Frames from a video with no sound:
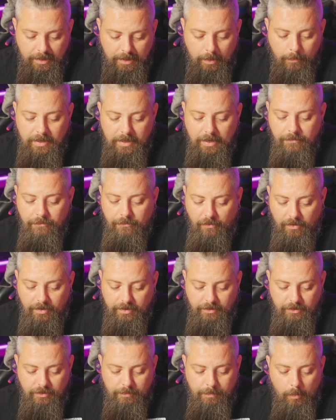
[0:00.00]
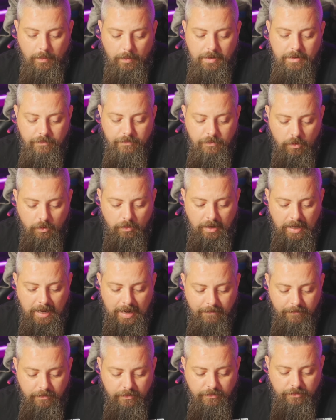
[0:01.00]
Yeah, we get frightened, but we have not
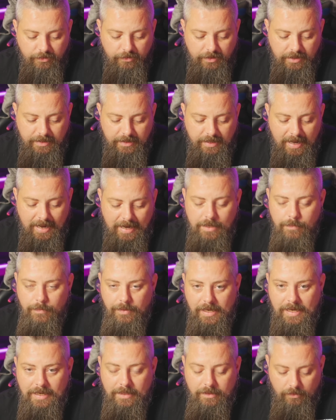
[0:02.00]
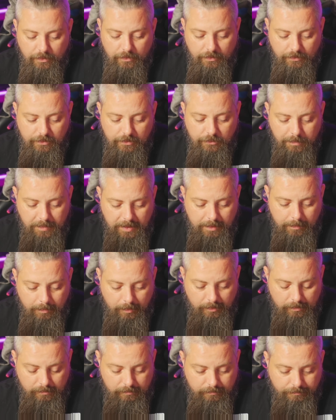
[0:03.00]
ever seen anyone act like these
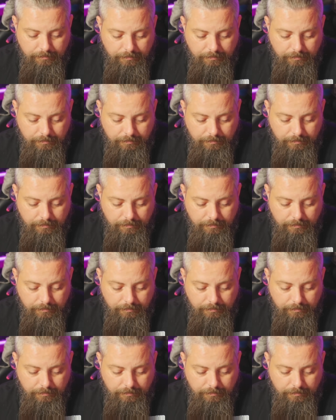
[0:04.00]
people.